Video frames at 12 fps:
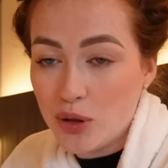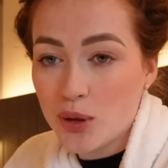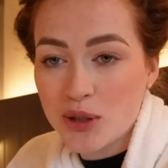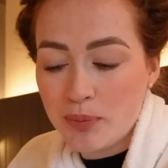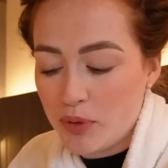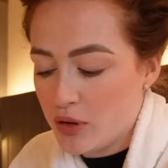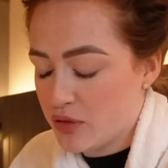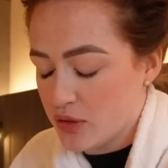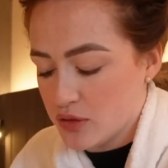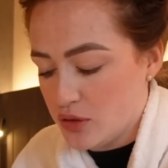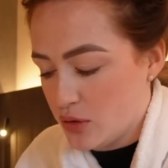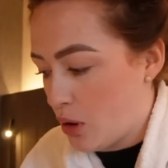Looks beautiful,
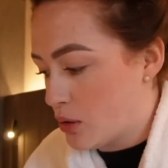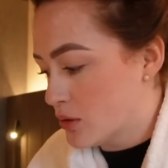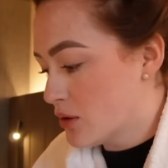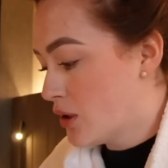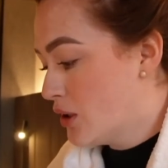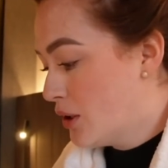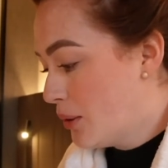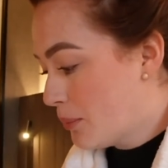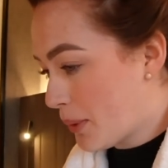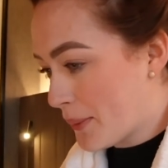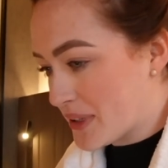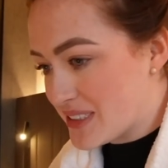too cold. But I'm going